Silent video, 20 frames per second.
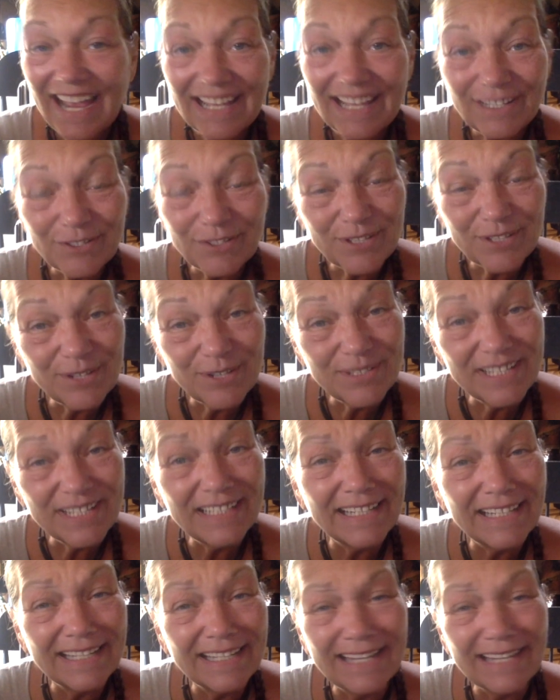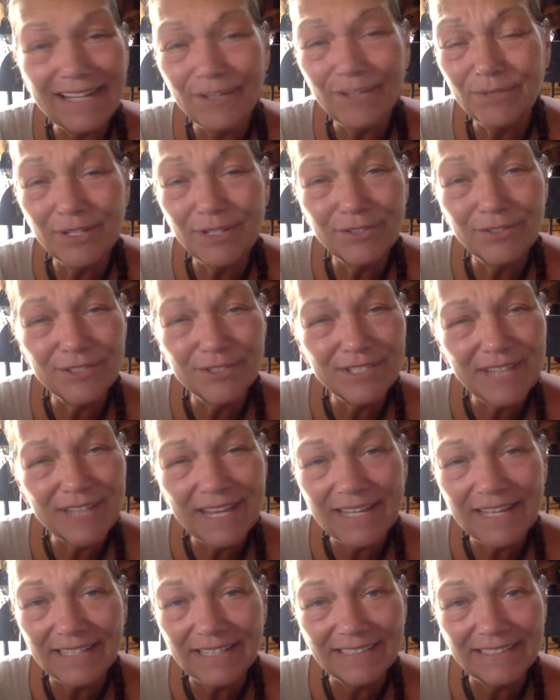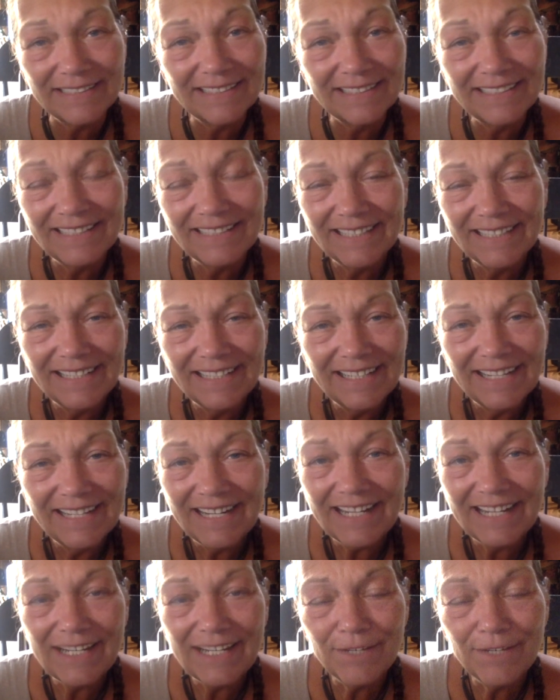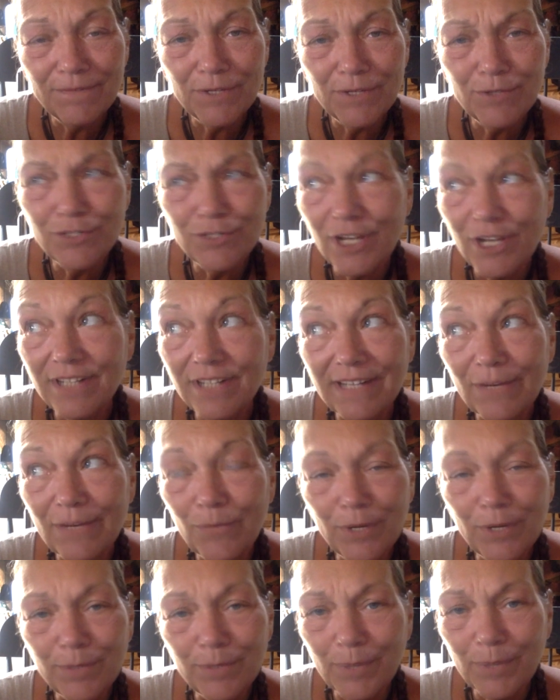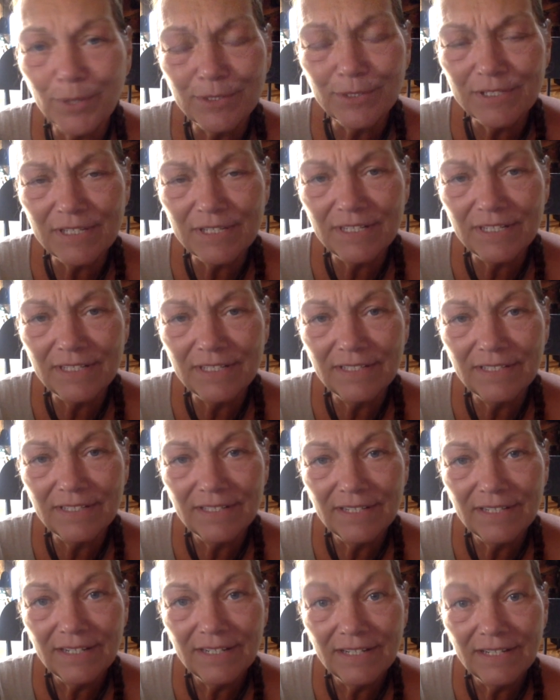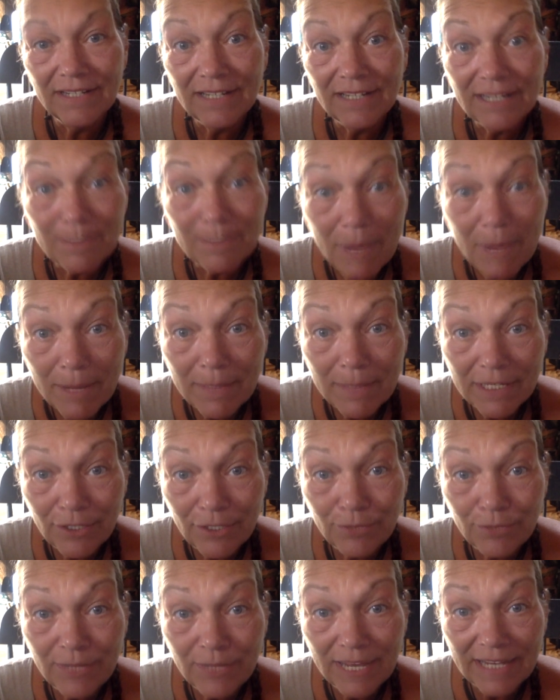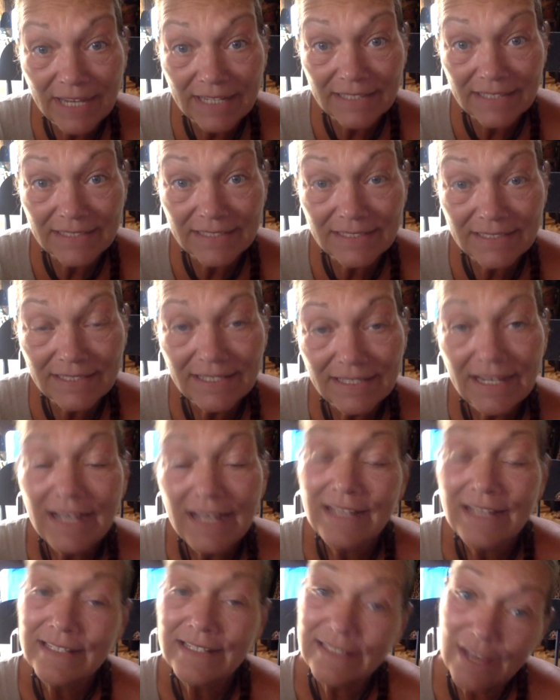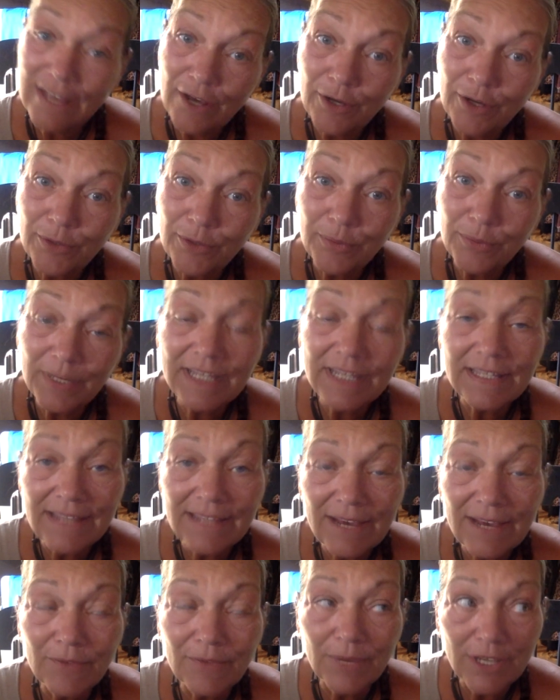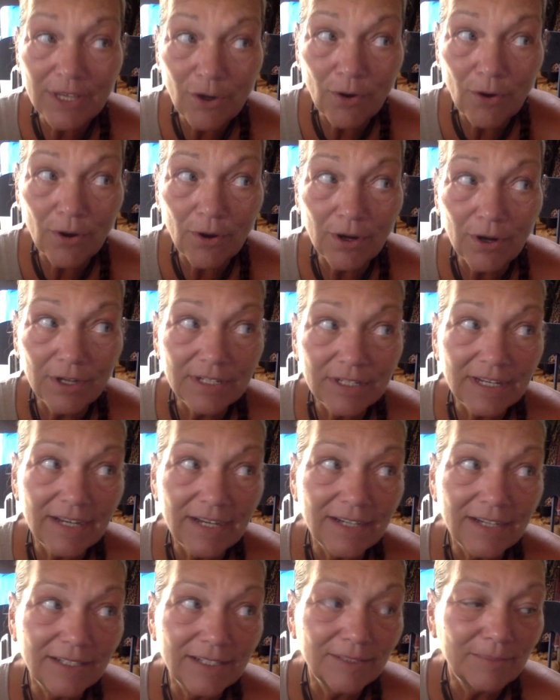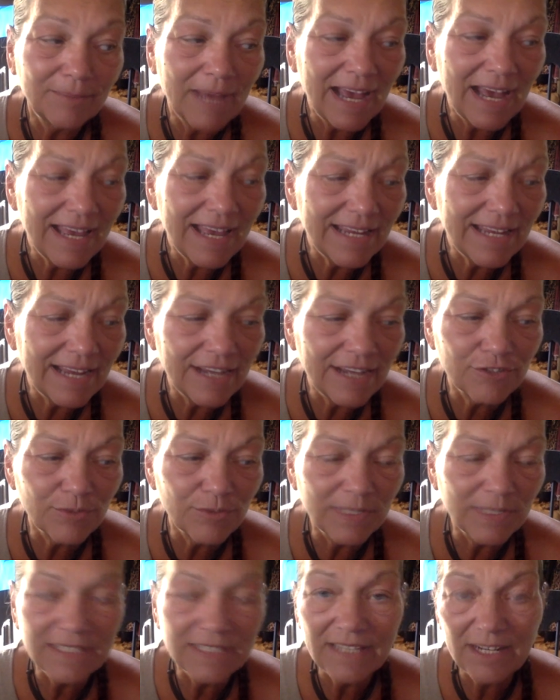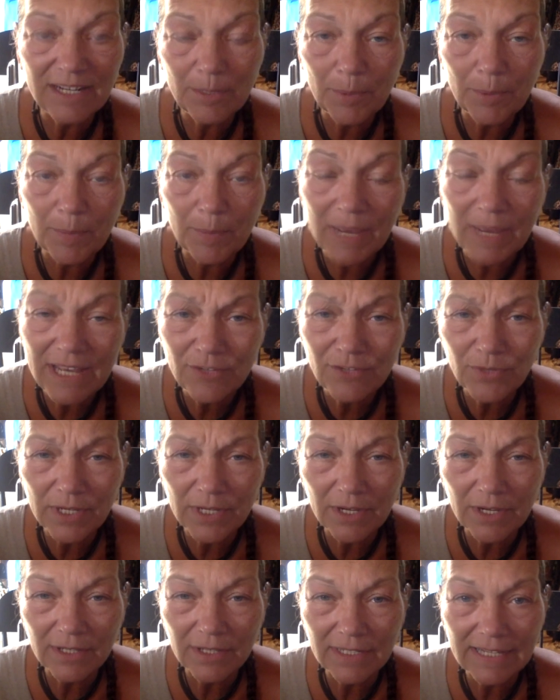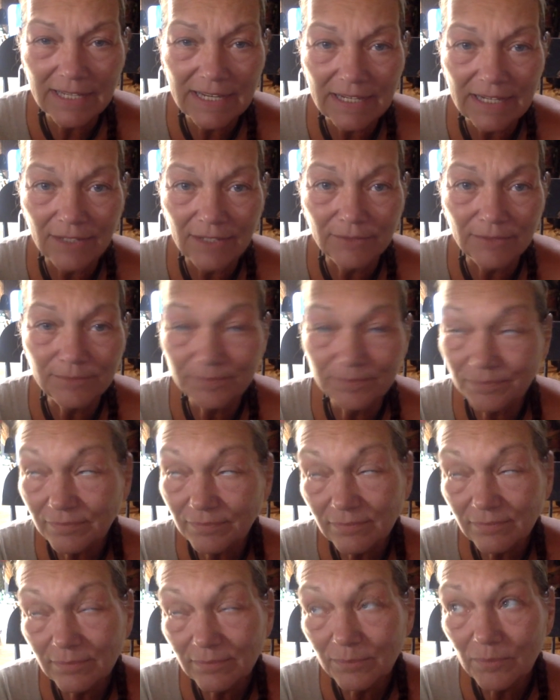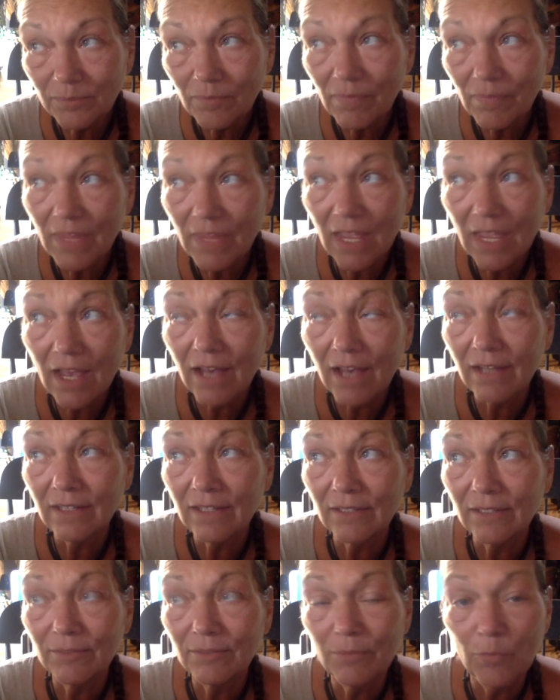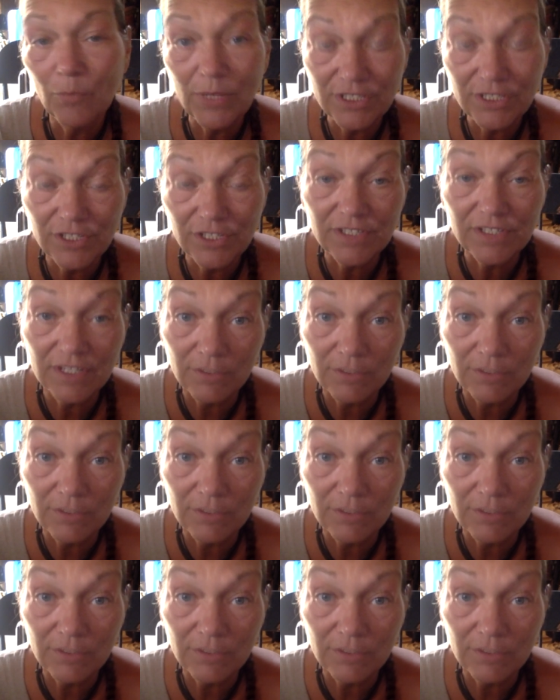and they're so silly, they don't understand. If you shut down one person, it might be you next. So, in that regard, um, I had actually set up a Patreon account, um, which is a,